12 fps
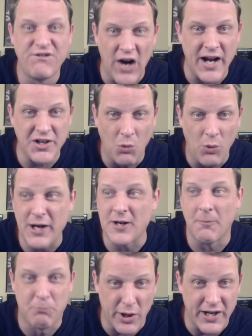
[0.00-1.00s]
Find a way
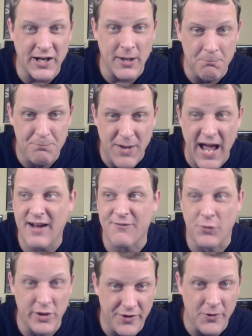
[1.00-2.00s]
to bring him
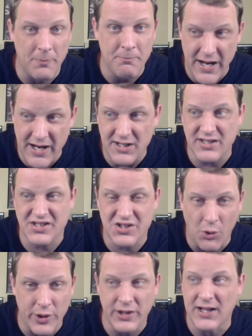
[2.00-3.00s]
back for another Mania
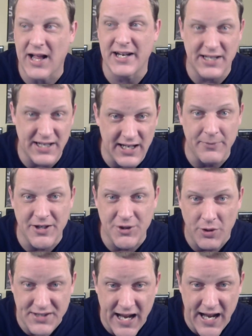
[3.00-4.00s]
storyline and get him
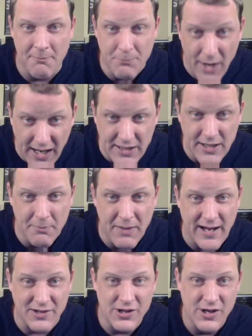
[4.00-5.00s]
into a damn Mania
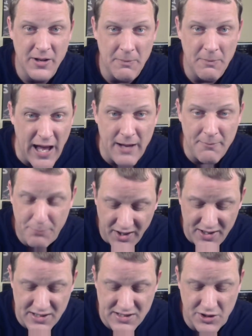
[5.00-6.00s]
match. Bad
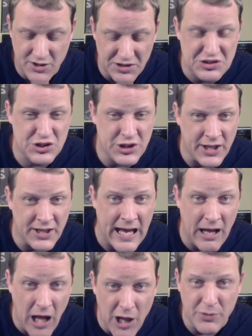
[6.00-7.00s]
Bunny is good shit, and
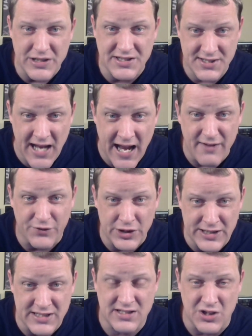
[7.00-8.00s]
I'll always stand for
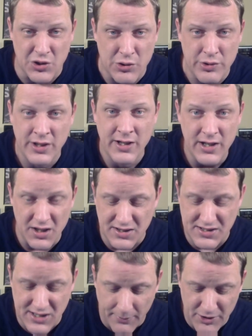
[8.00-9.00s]
this dude in
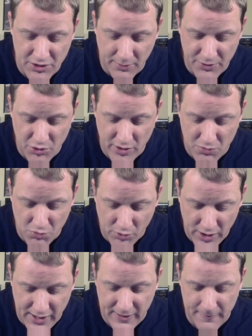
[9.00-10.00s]
a W W E
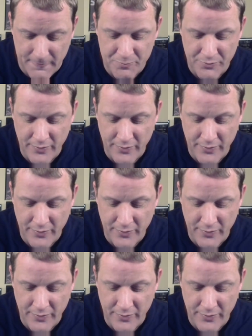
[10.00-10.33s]
ring.